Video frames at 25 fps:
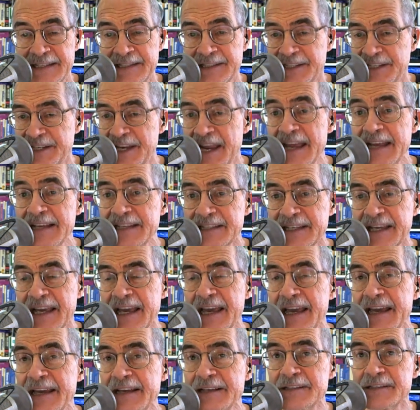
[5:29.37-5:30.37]
today's
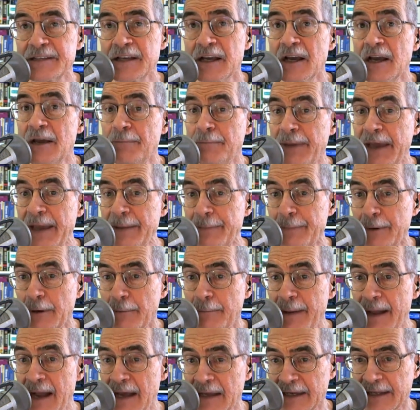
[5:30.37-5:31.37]
case, paper
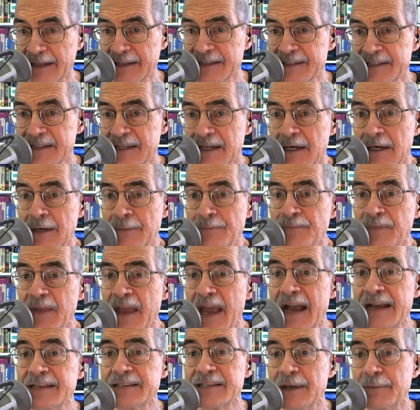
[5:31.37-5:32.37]
ballots
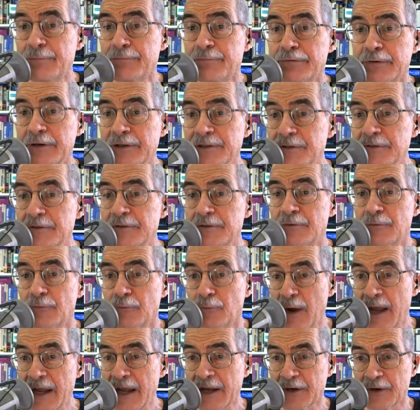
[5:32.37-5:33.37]
as a printed
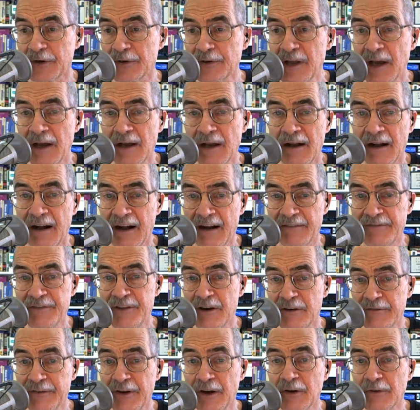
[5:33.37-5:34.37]
record of
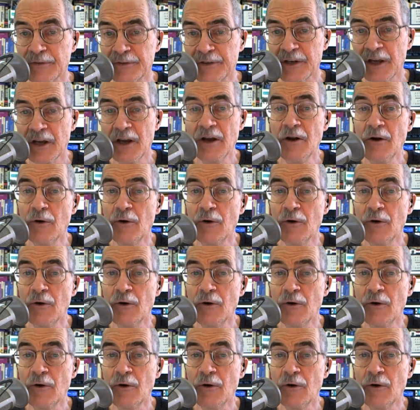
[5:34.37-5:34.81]
their vote,